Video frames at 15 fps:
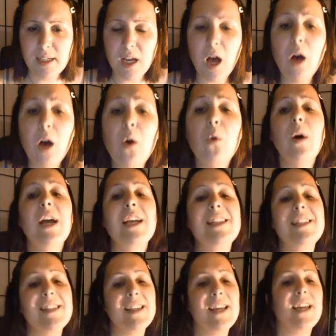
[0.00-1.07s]
oh, I
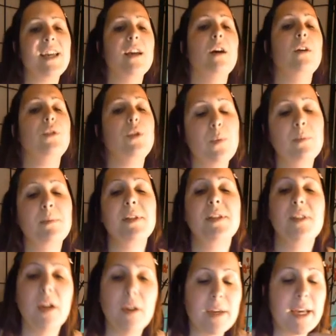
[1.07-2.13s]
see. Oh, you want me
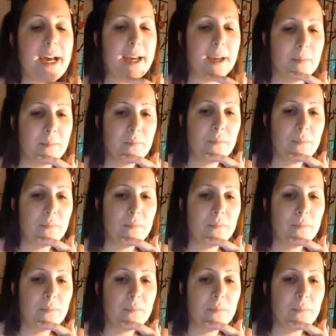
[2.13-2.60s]
to okay.